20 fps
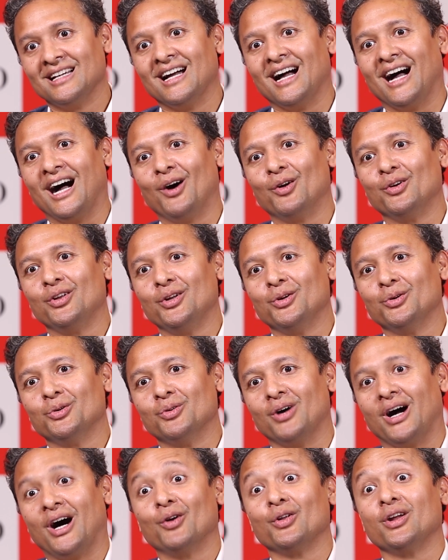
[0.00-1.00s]
How do
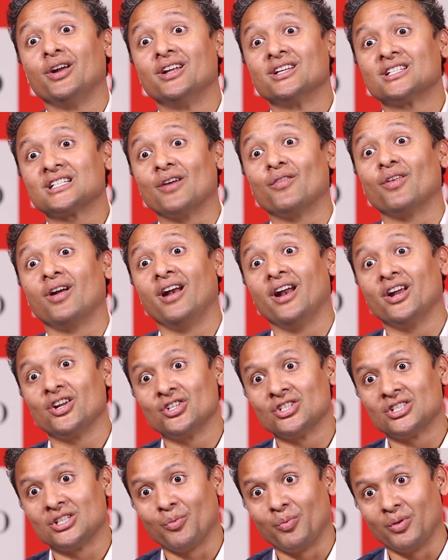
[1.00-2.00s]
you discover a
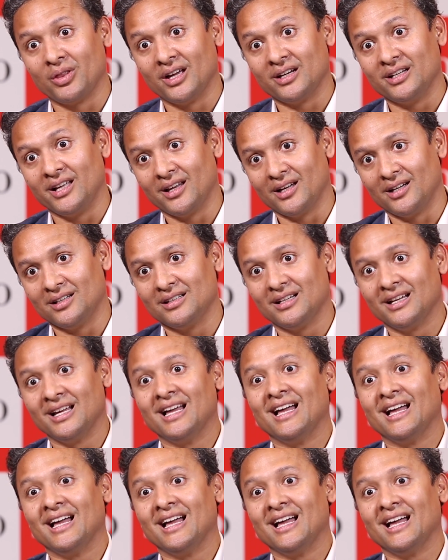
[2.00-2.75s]
relationship with the data?